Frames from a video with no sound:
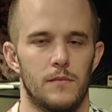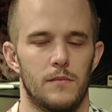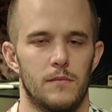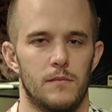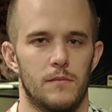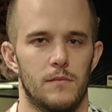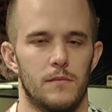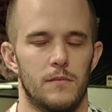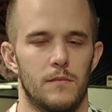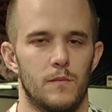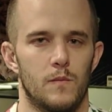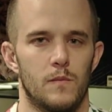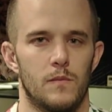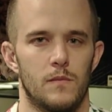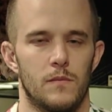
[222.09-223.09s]

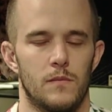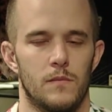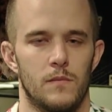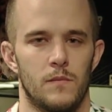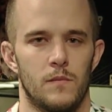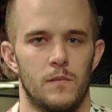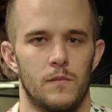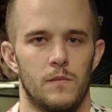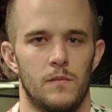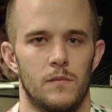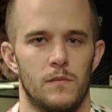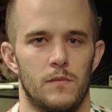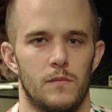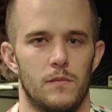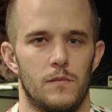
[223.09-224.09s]

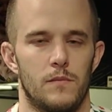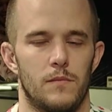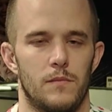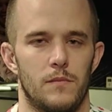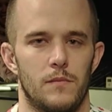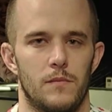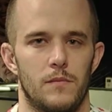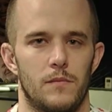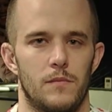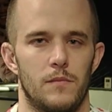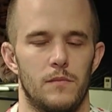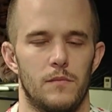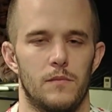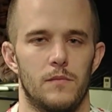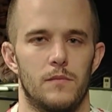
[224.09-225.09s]

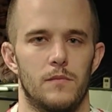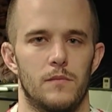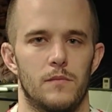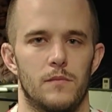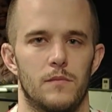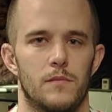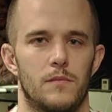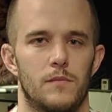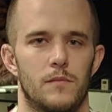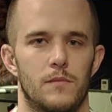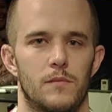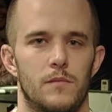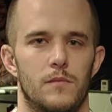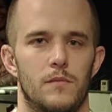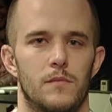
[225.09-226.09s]

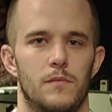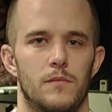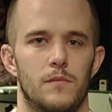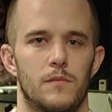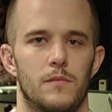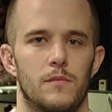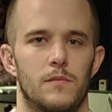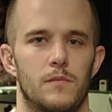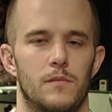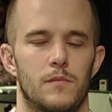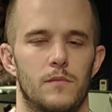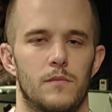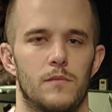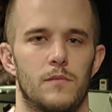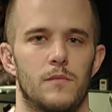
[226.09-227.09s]

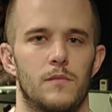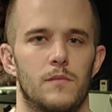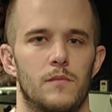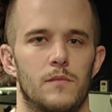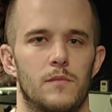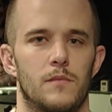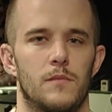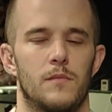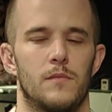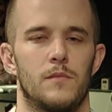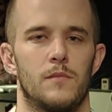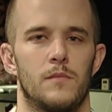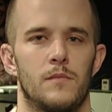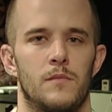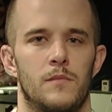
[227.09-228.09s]

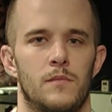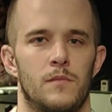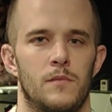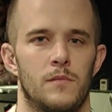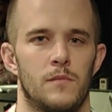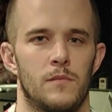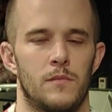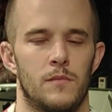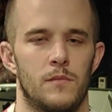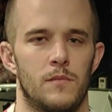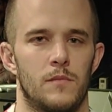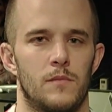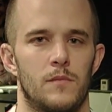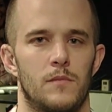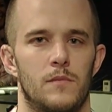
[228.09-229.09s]

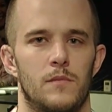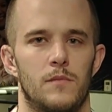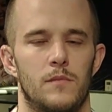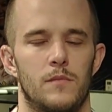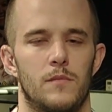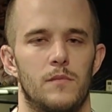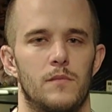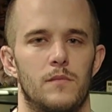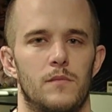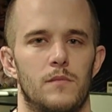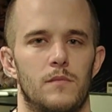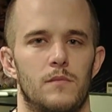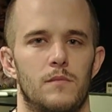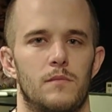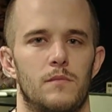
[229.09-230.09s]
No words are spoken by the person on screen.